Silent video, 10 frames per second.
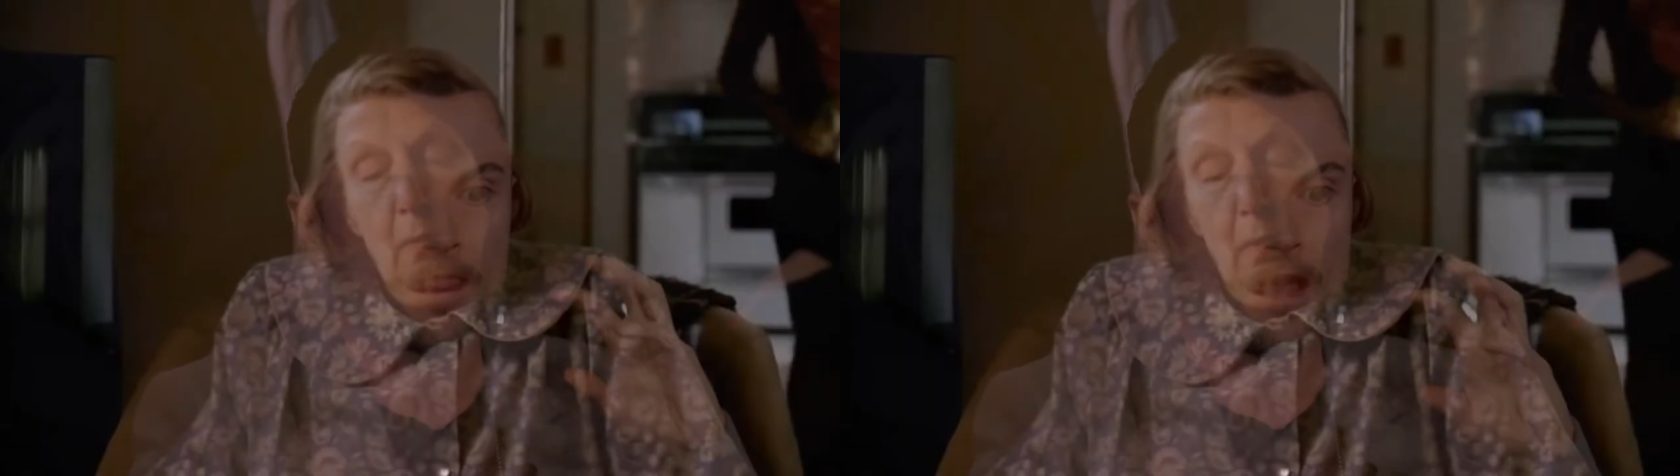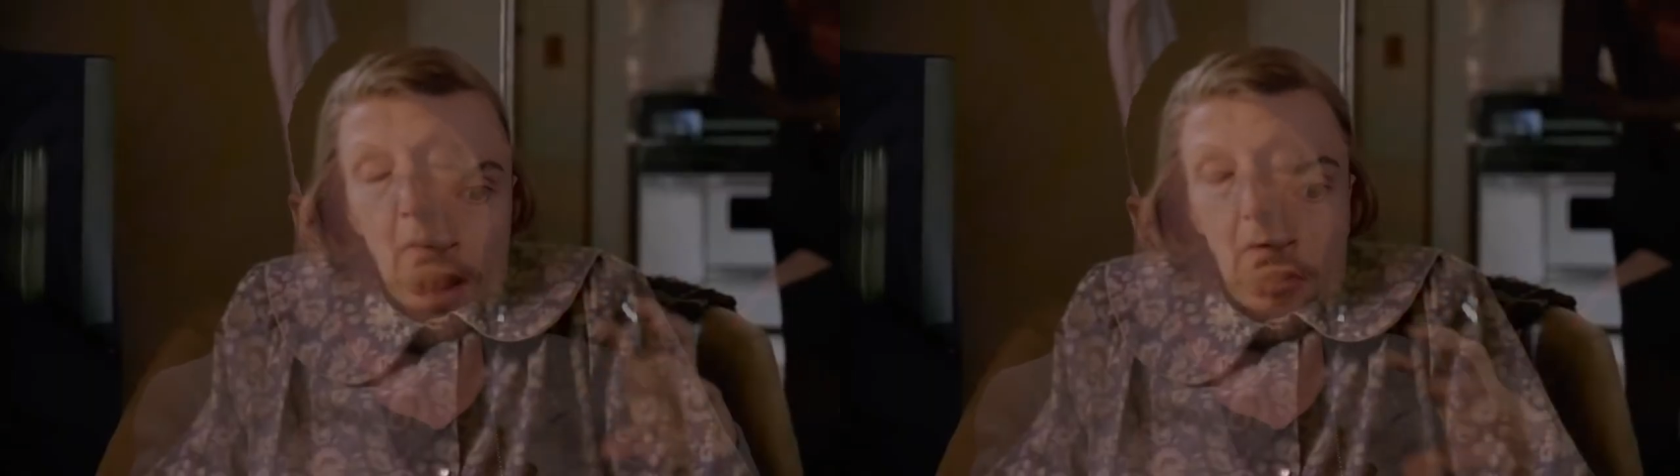
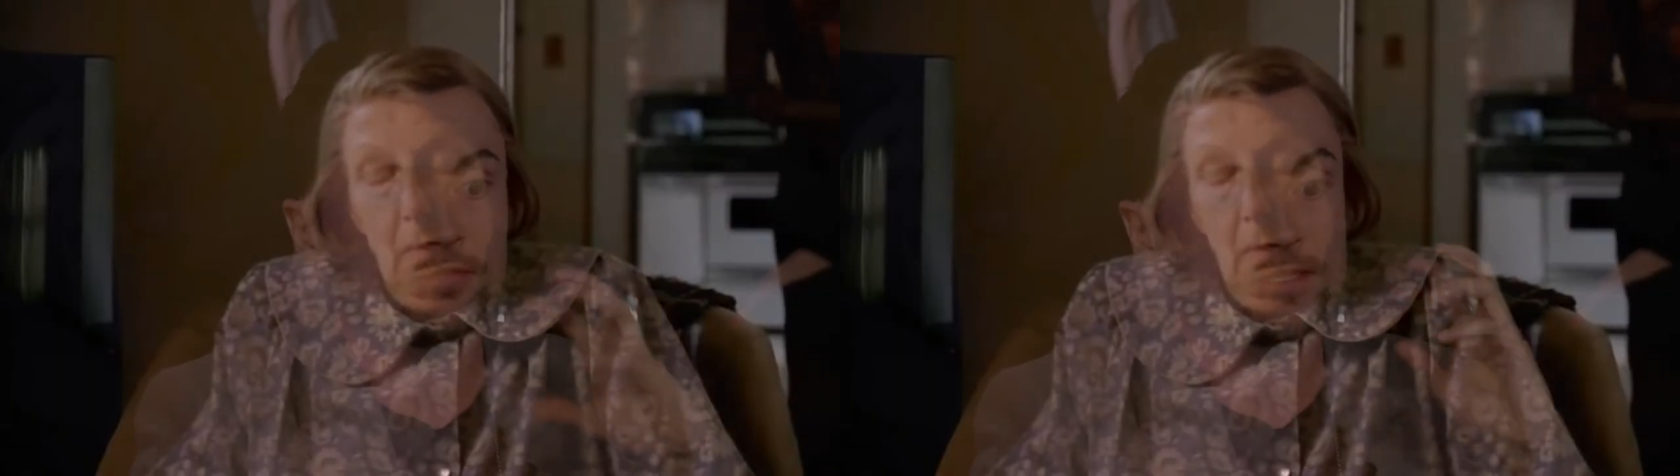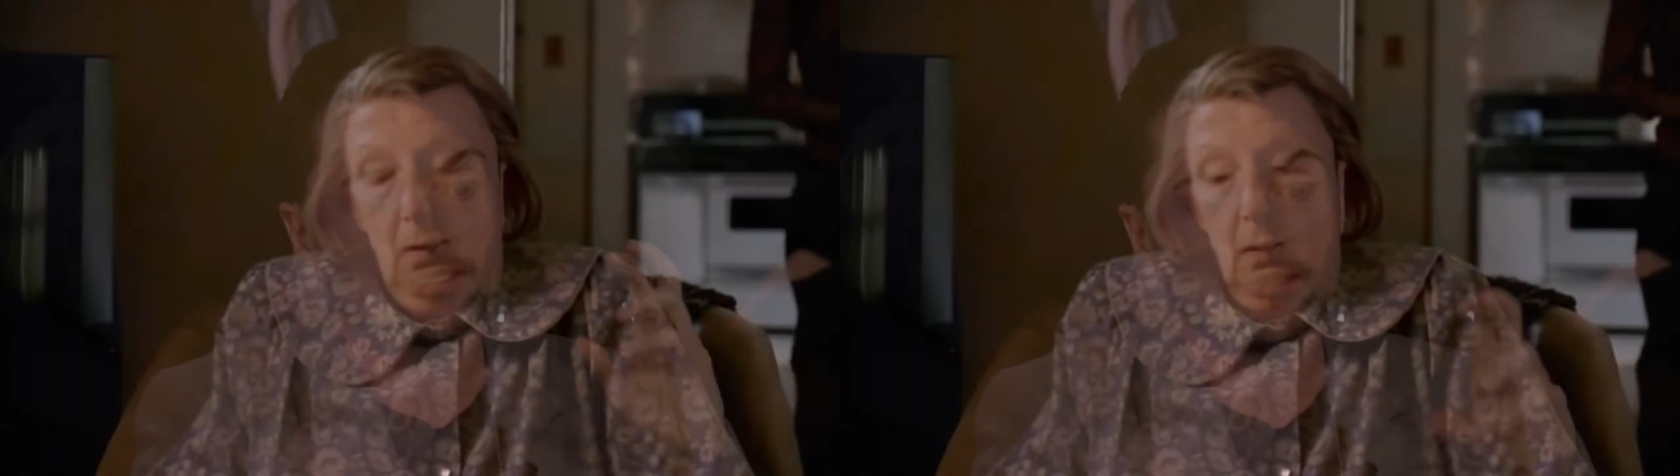I don't know
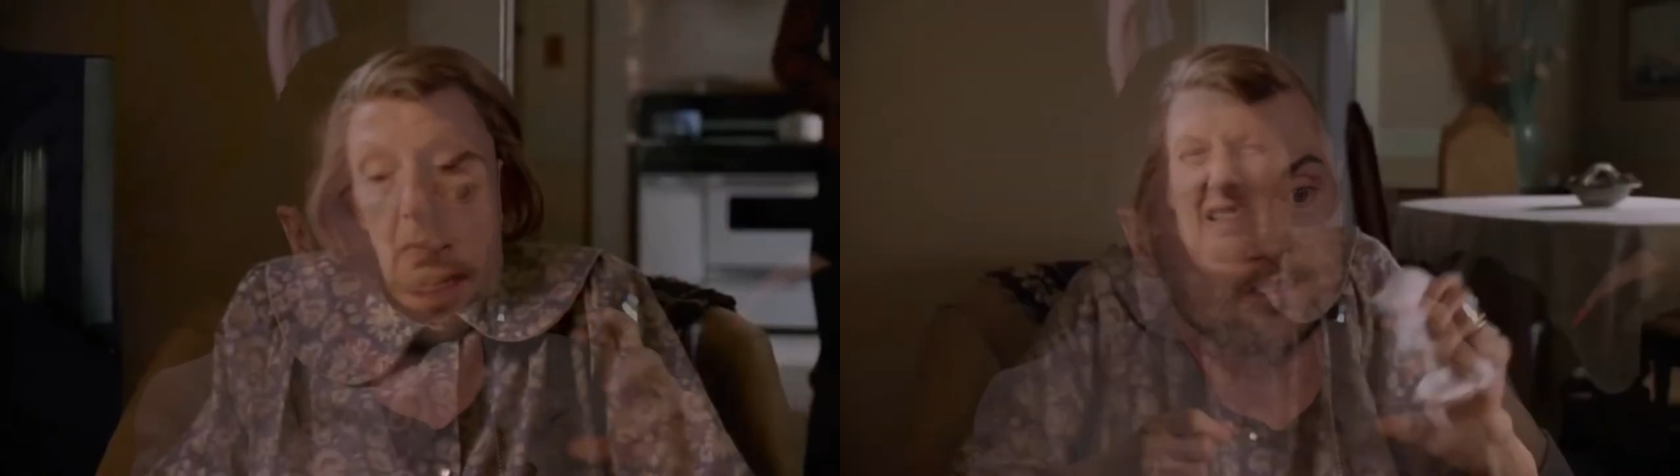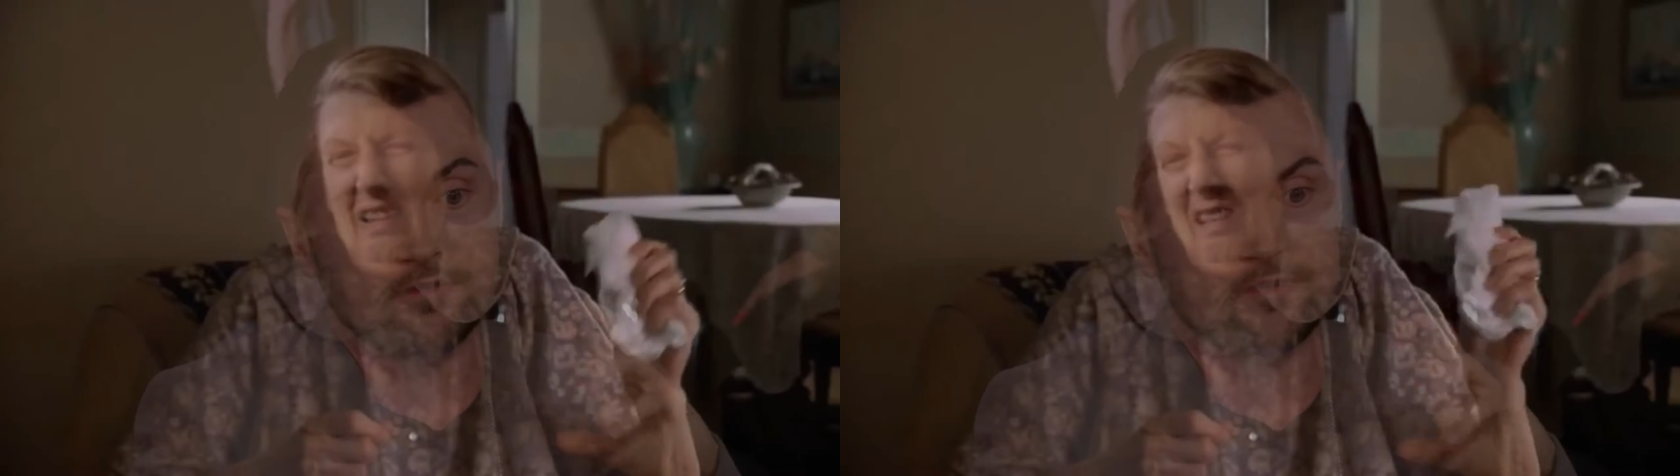if it's
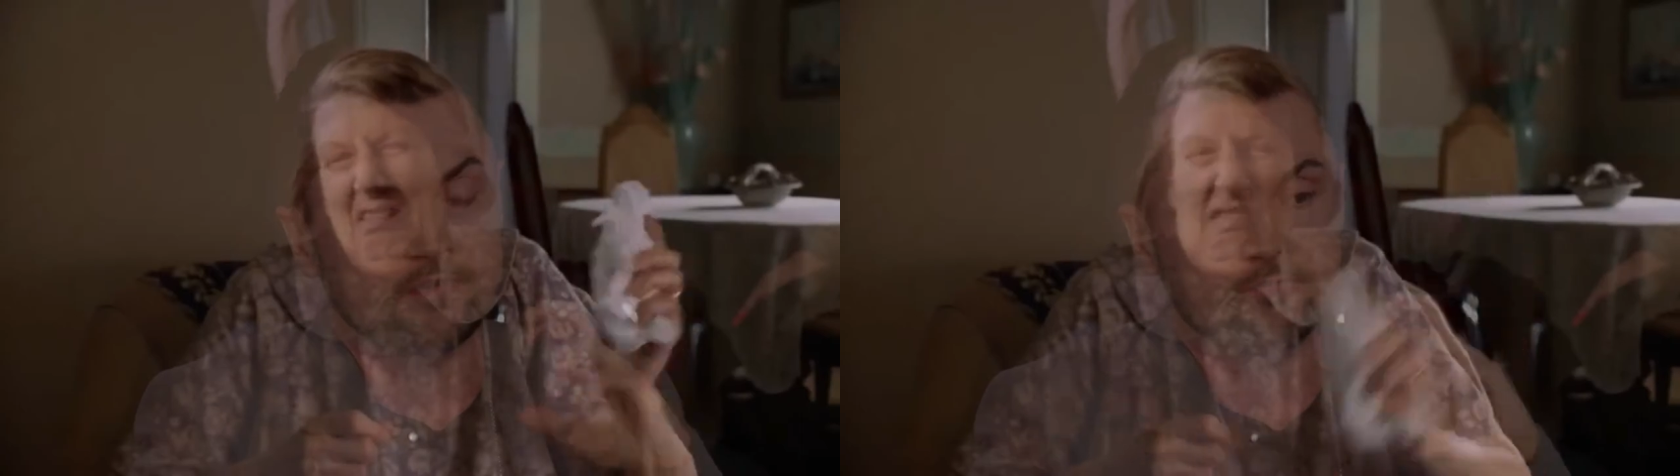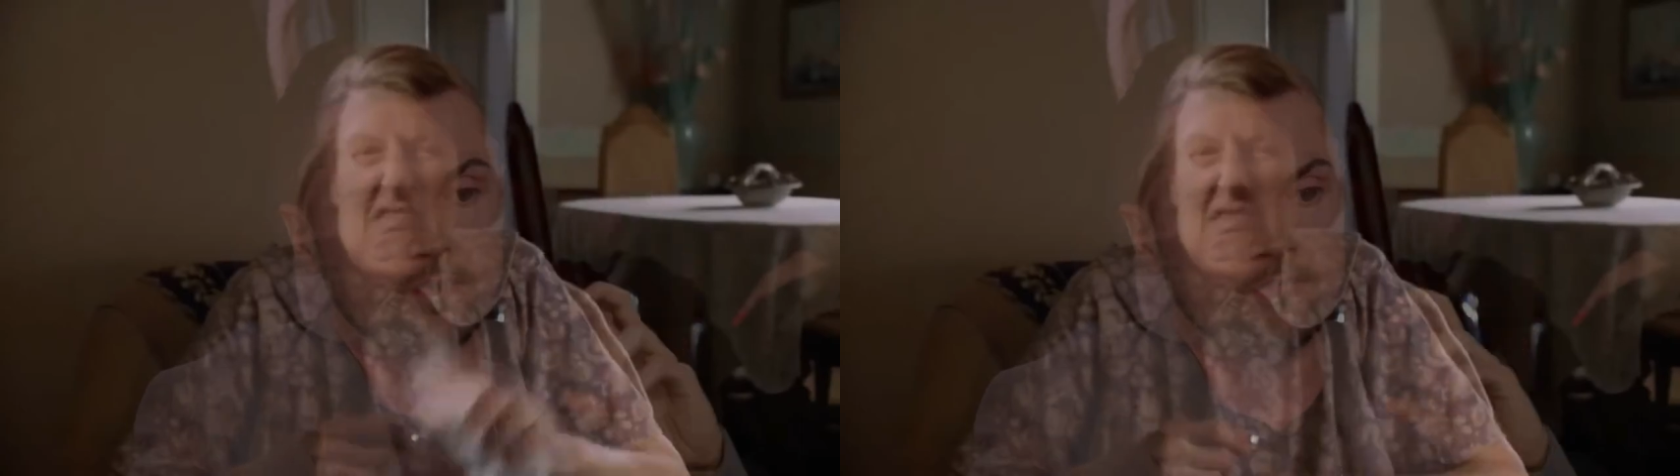selective
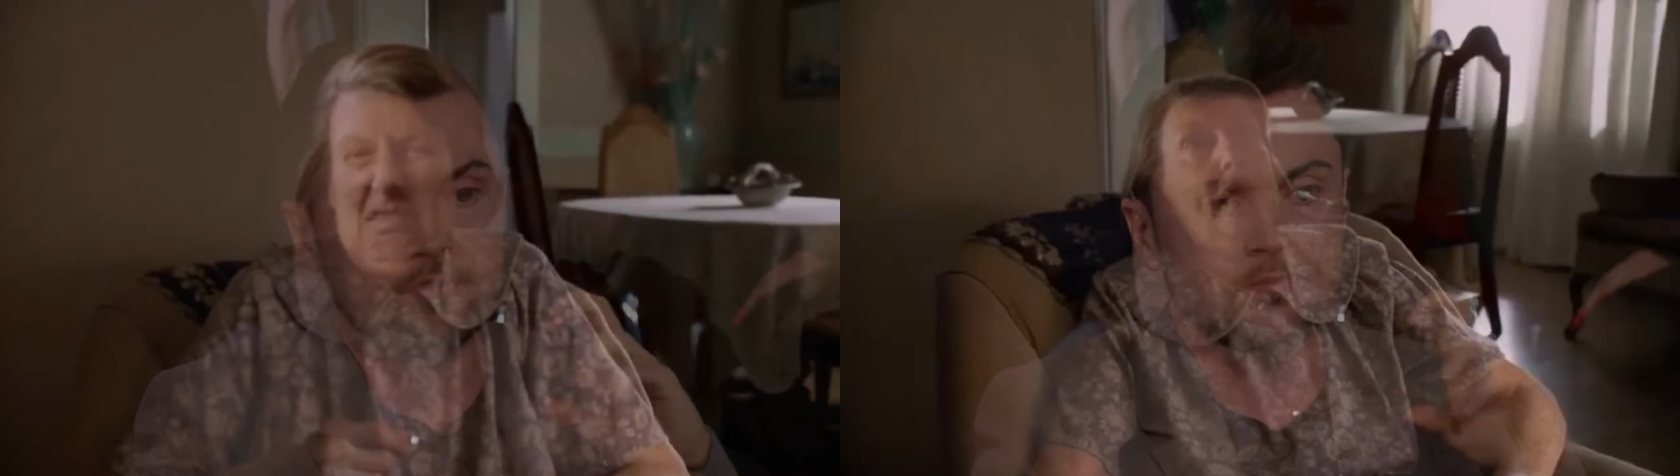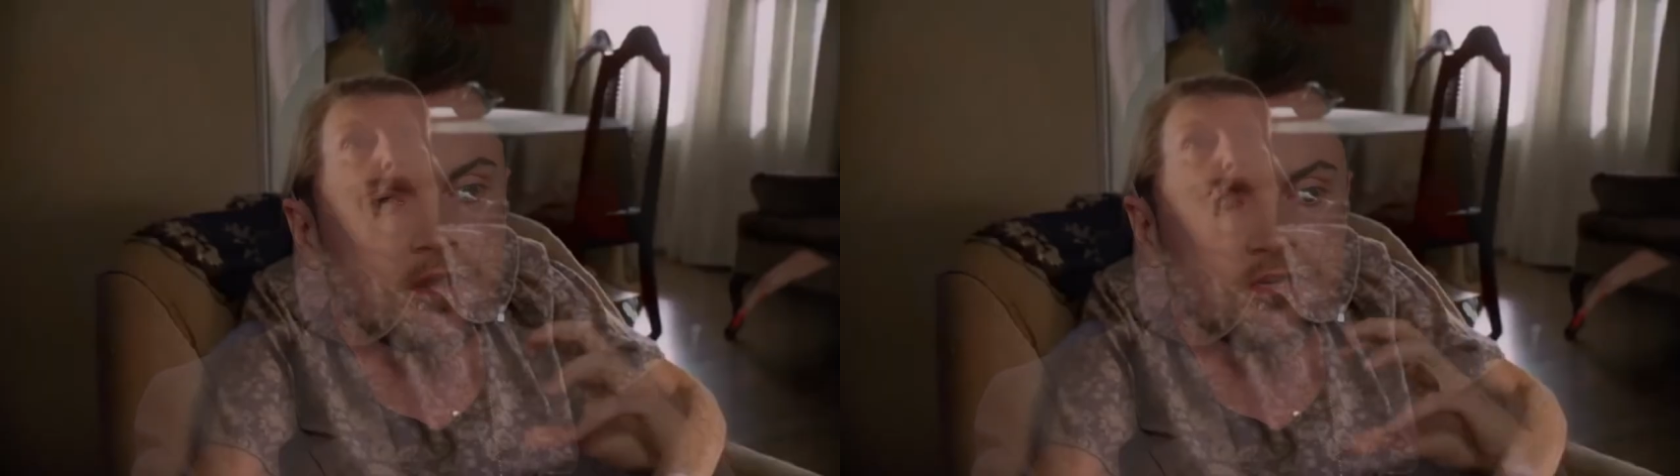and, and
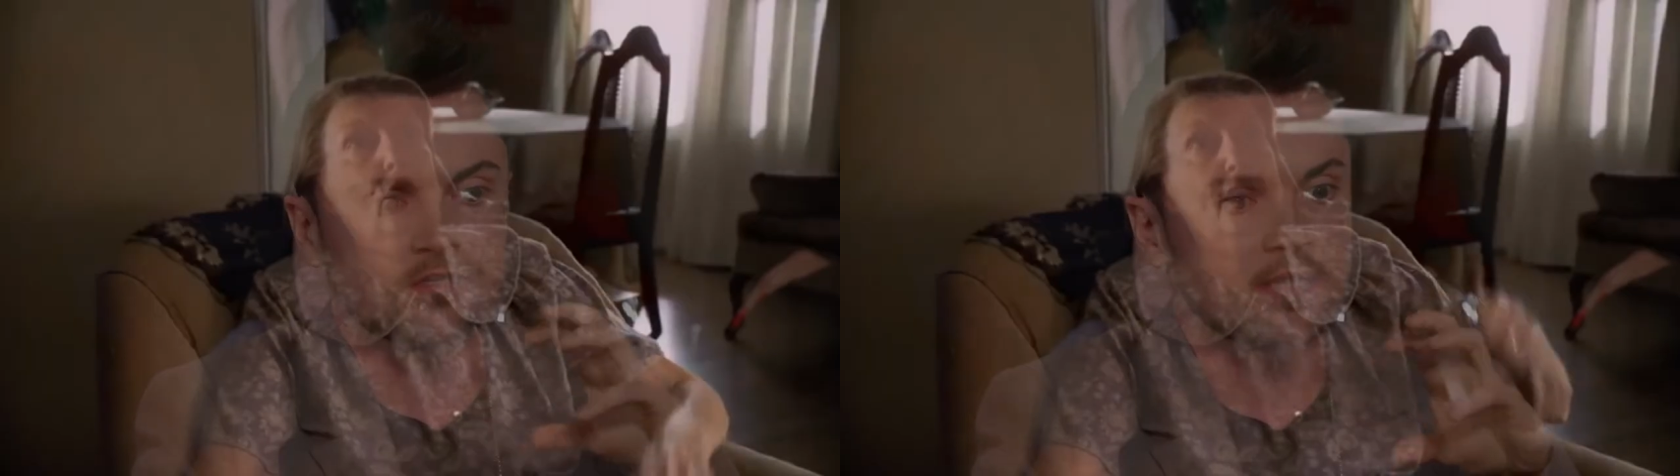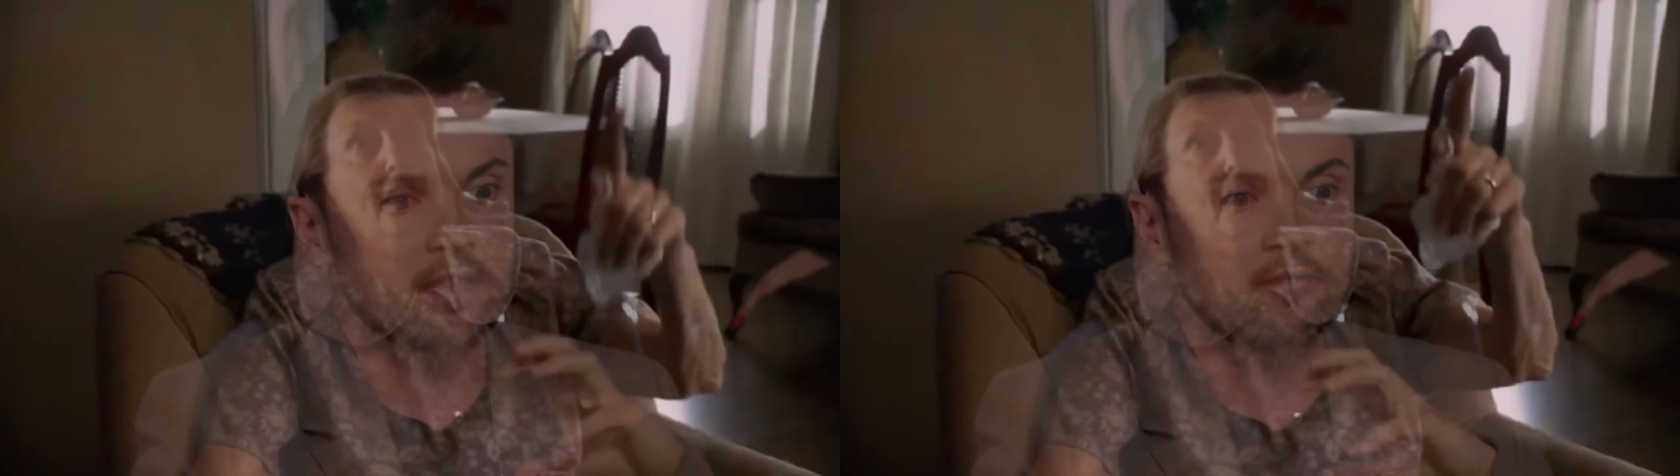but, but I just I